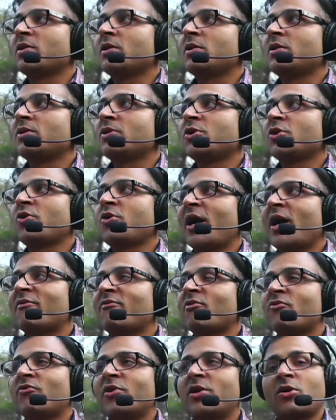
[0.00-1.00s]
you have a
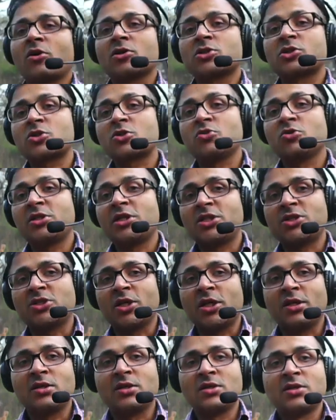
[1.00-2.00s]
word called school teacher.
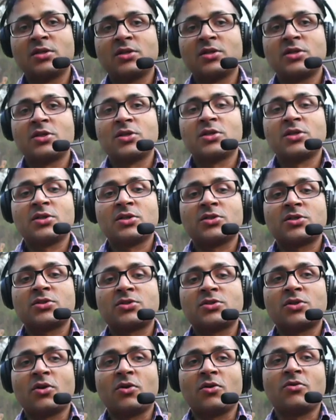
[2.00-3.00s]

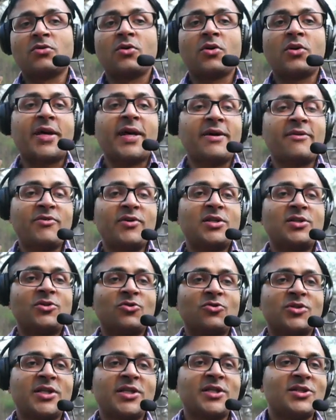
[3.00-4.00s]
So okay, we'll do
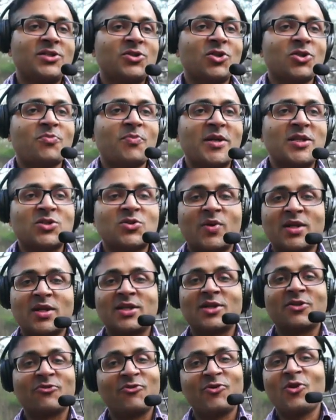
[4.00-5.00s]
the toothpaste one.
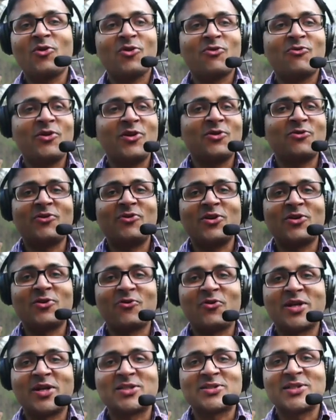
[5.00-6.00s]
We know what
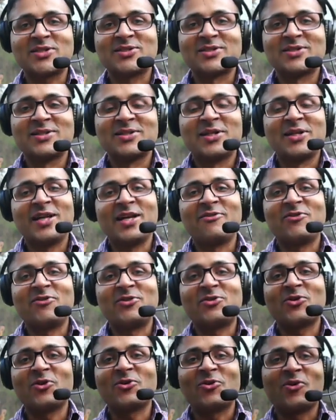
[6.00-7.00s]
is this. If you
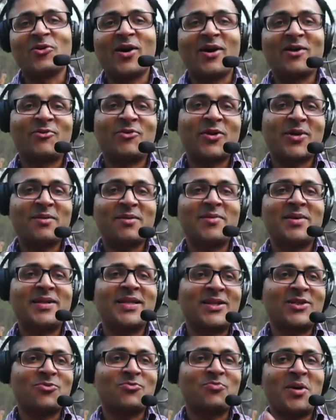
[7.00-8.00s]
don't know, I would recommend that
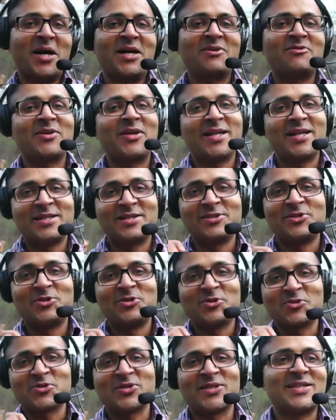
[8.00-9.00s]
you buy one and
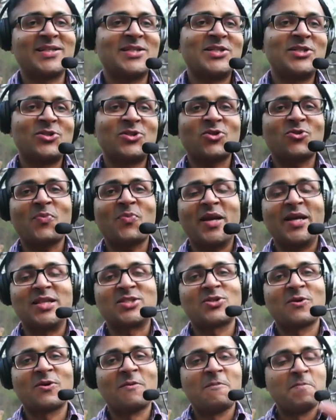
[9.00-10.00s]
use it. Toothpaste,
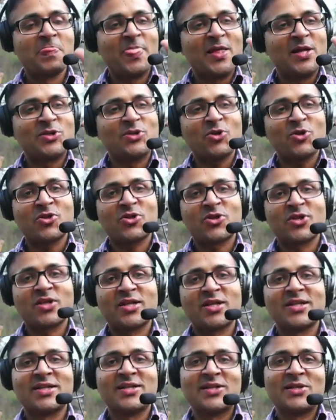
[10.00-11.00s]

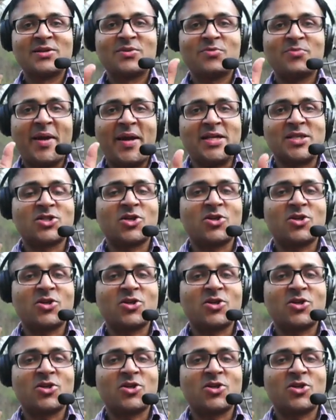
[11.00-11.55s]
toothpaste,